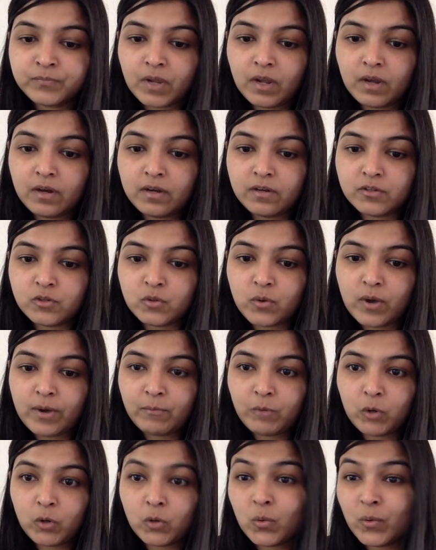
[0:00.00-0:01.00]
So I'm
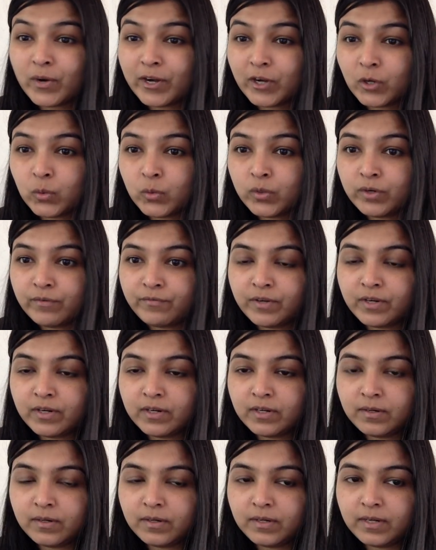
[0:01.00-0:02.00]
not going to
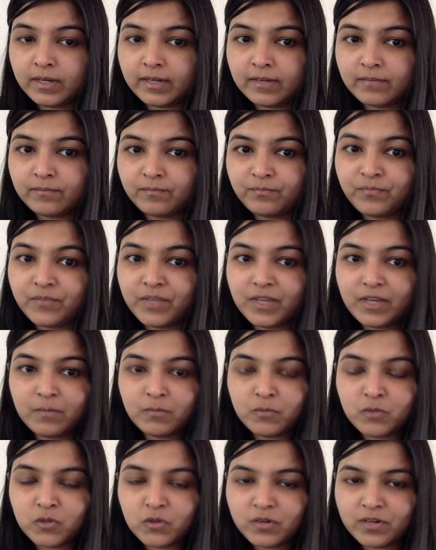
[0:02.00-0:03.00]
reveal like
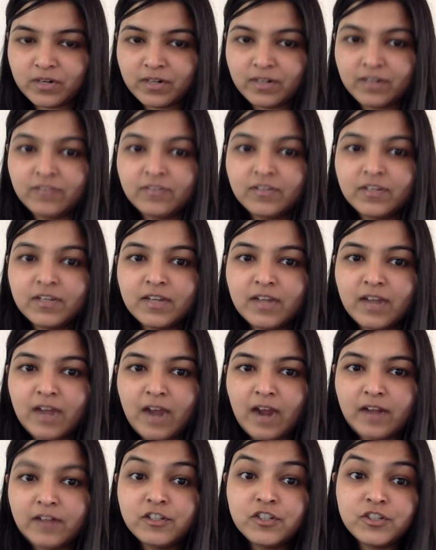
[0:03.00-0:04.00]
names or anything.
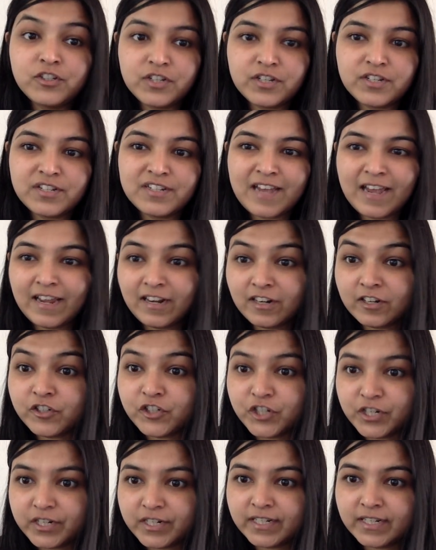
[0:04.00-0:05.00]
It's just
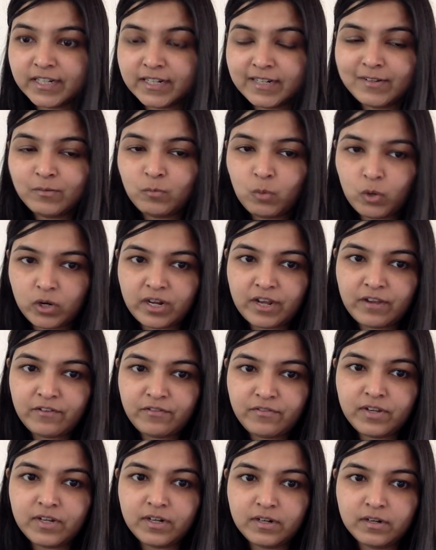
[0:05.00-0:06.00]
energetically what I
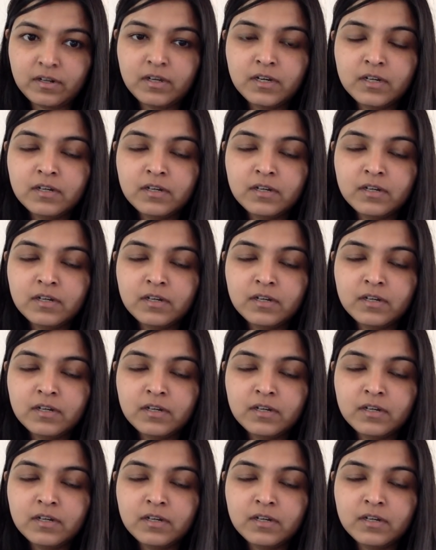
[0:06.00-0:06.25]
feel.